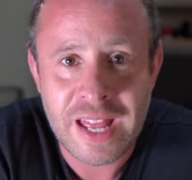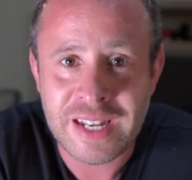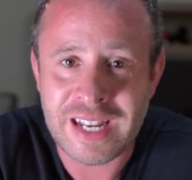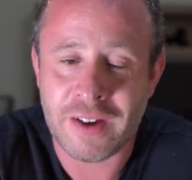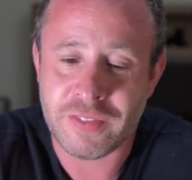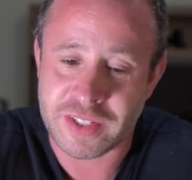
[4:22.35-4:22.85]

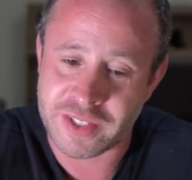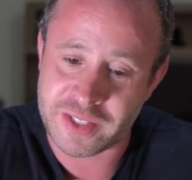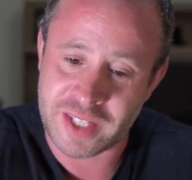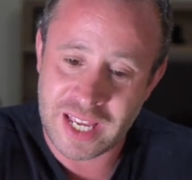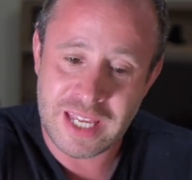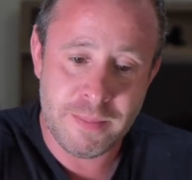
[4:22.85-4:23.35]
Now the
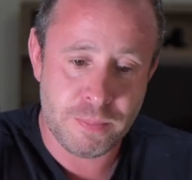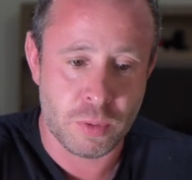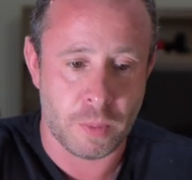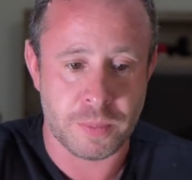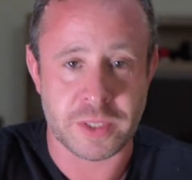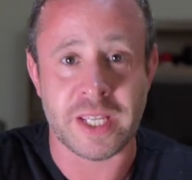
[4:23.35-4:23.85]
same
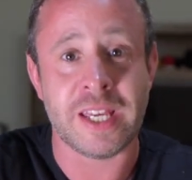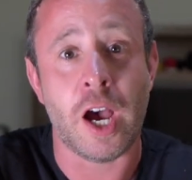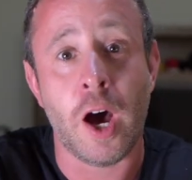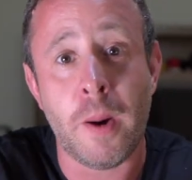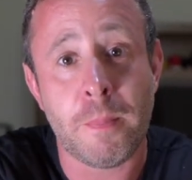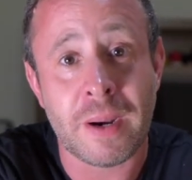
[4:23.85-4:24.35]
property
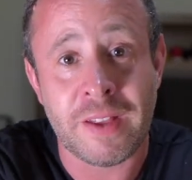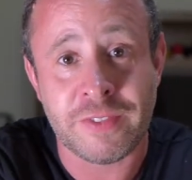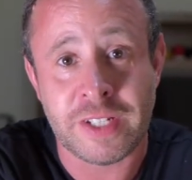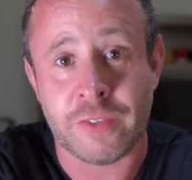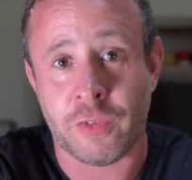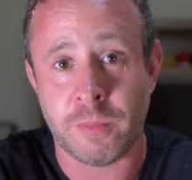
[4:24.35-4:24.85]

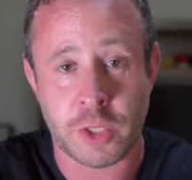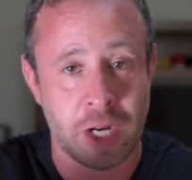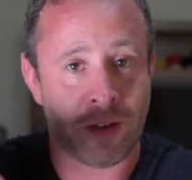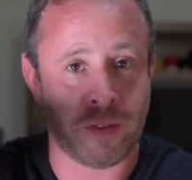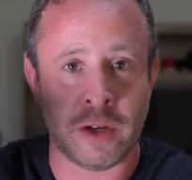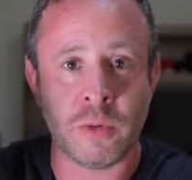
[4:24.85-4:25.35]
uplifted from
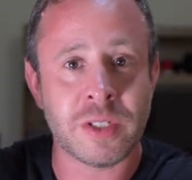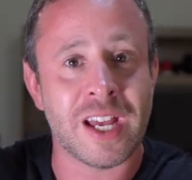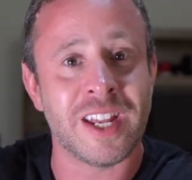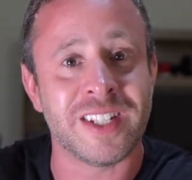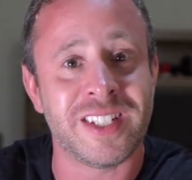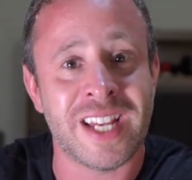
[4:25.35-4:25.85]
Sheffield
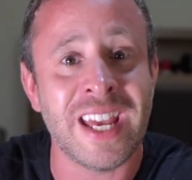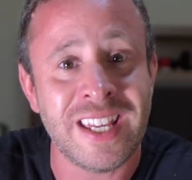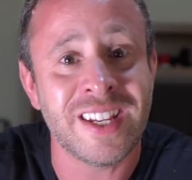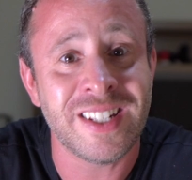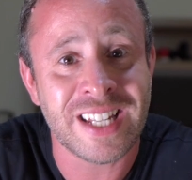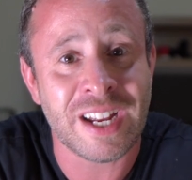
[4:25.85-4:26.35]
and
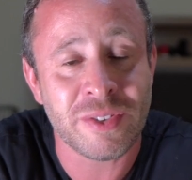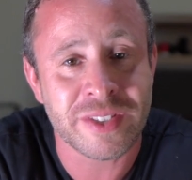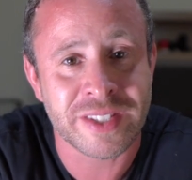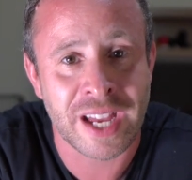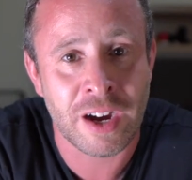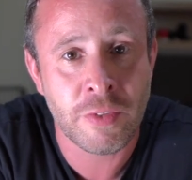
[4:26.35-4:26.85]
taken down
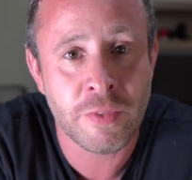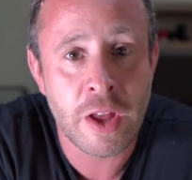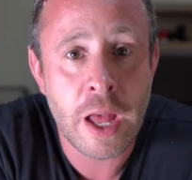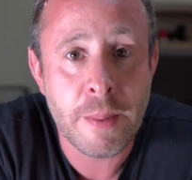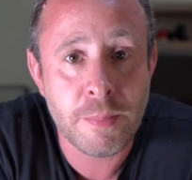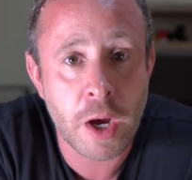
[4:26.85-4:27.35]
south
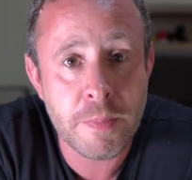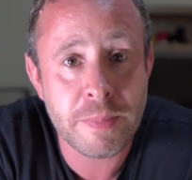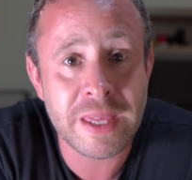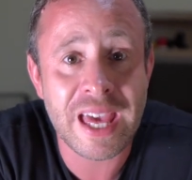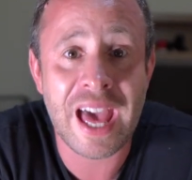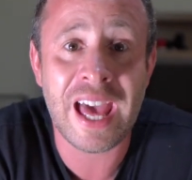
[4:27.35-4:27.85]
might
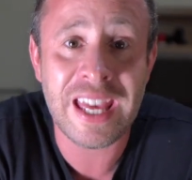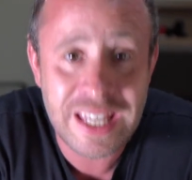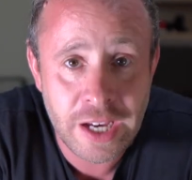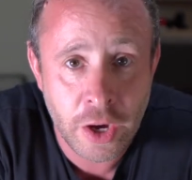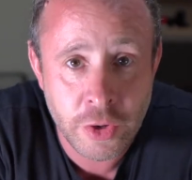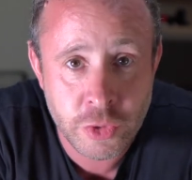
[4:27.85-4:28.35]
be
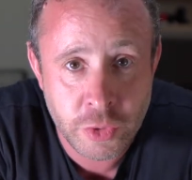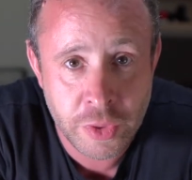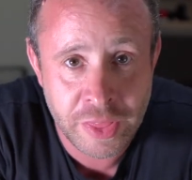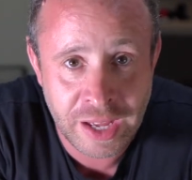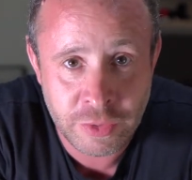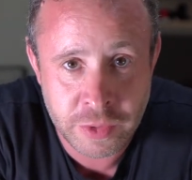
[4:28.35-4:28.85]

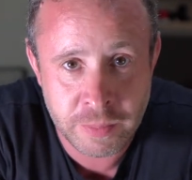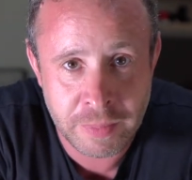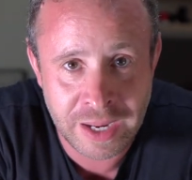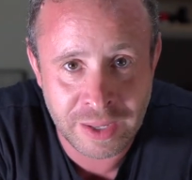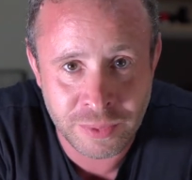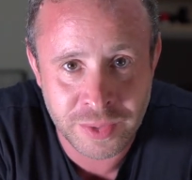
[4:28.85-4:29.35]

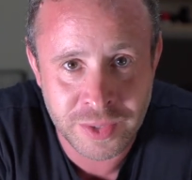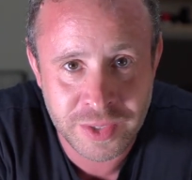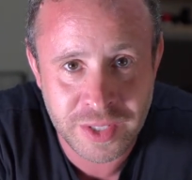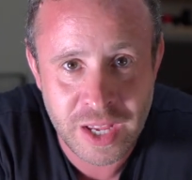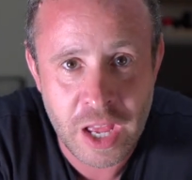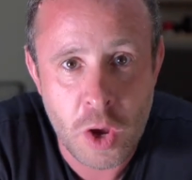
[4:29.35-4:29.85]

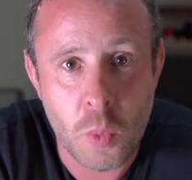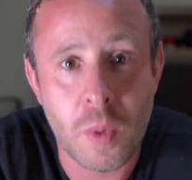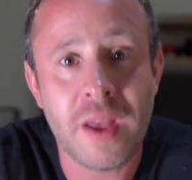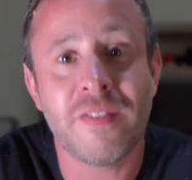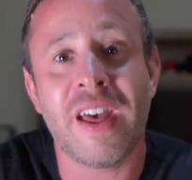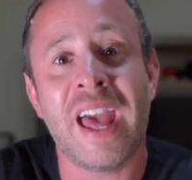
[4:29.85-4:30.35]
£800,000
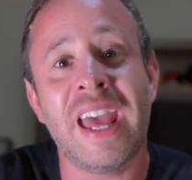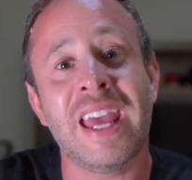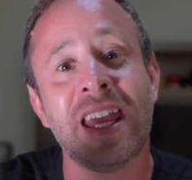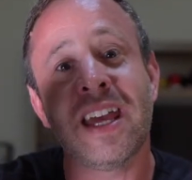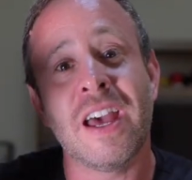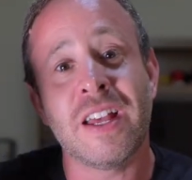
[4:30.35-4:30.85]
with
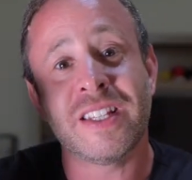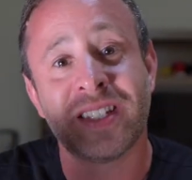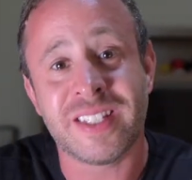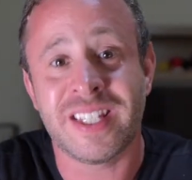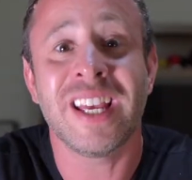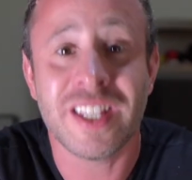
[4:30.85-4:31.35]
a
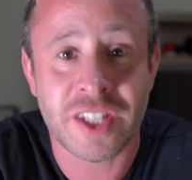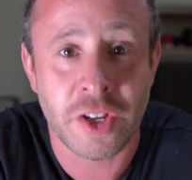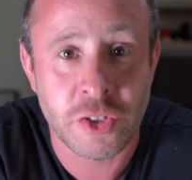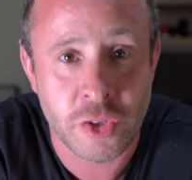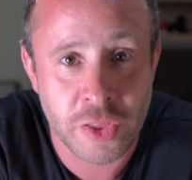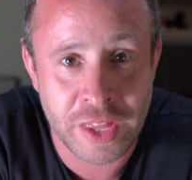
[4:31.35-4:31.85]

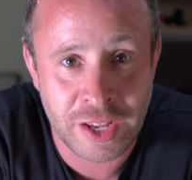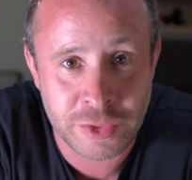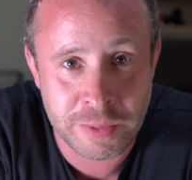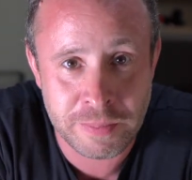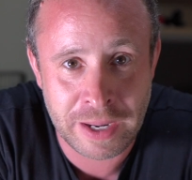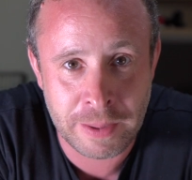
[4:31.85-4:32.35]

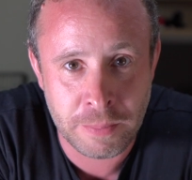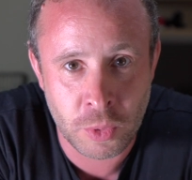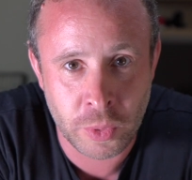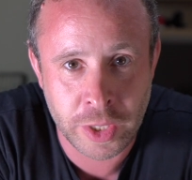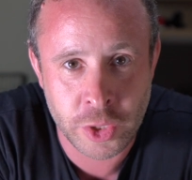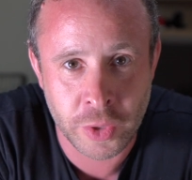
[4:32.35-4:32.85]
£600,000
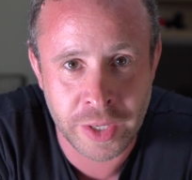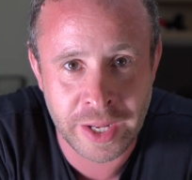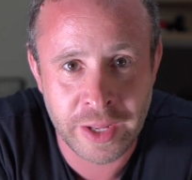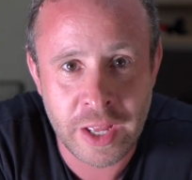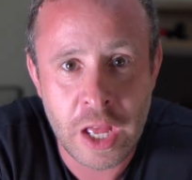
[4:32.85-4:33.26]
mortgage on it.